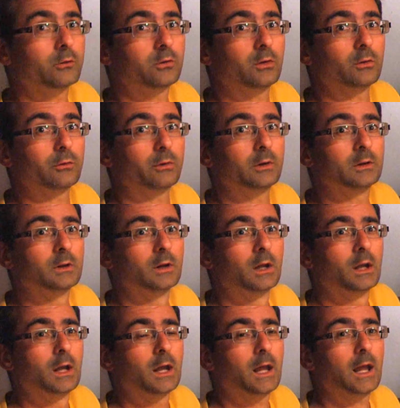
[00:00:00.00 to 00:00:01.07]
children,
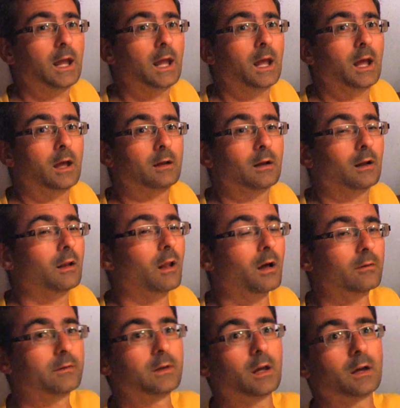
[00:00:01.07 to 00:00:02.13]
and I
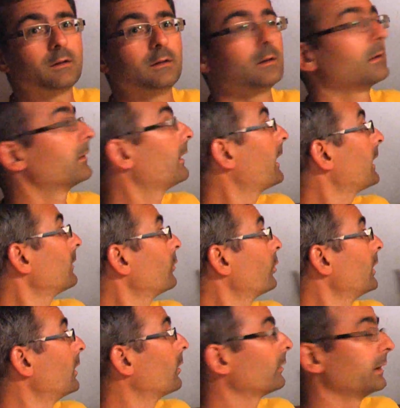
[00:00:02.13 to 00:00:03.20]
love the idea that
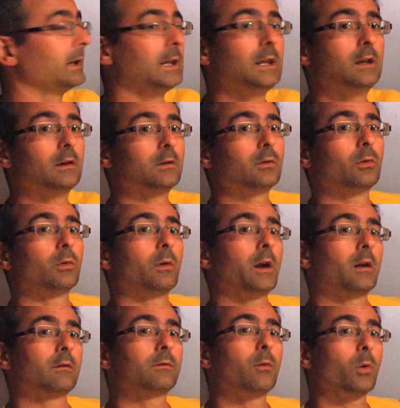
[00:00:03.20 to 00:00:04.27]
we only heat it to
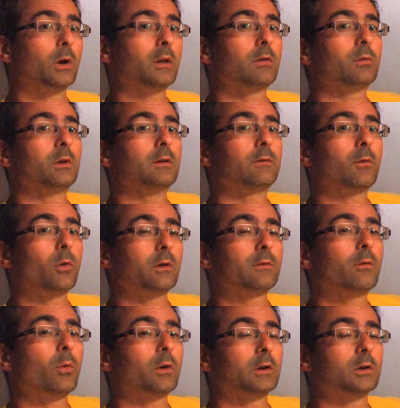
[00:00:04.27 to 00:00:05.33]
around 43,
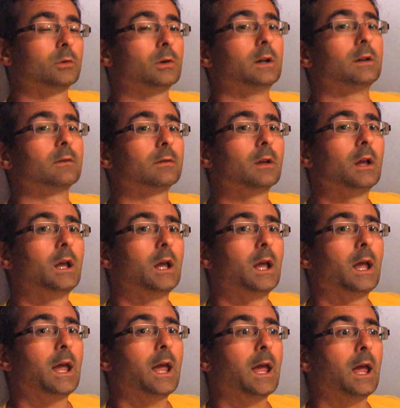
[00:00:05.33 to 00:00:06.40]
44 degrees.
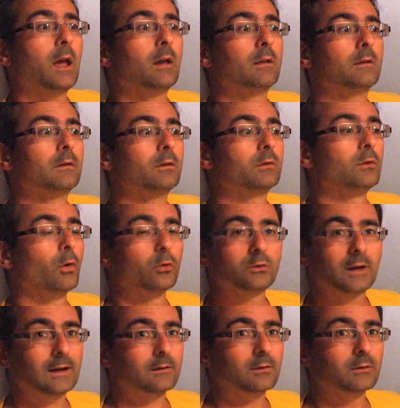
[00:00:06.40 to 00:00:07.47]
And there's no
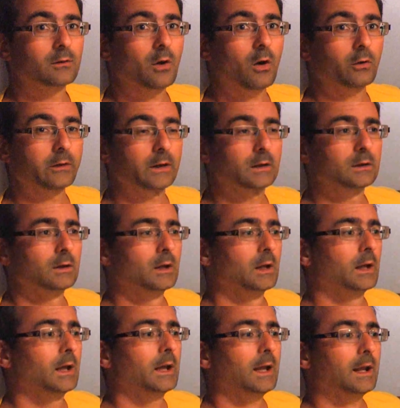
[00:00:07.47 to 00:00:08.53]
chance of scalding.
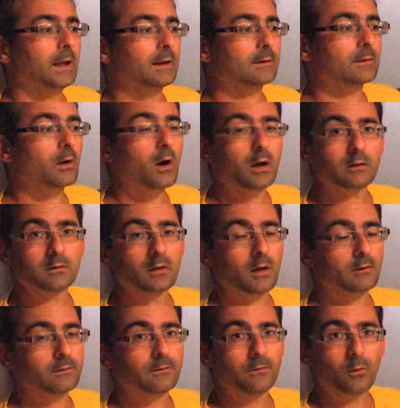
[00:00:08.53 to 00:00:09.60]
It's hot
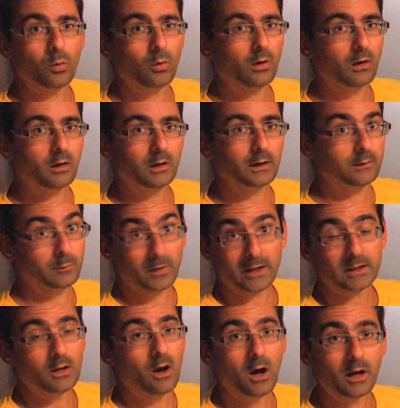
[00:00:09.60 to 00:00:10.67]
enough it's
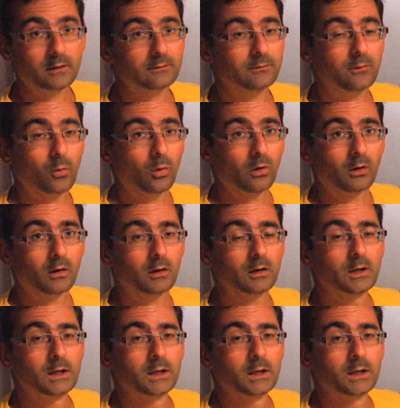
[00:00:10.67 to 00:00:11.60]
plenty hot for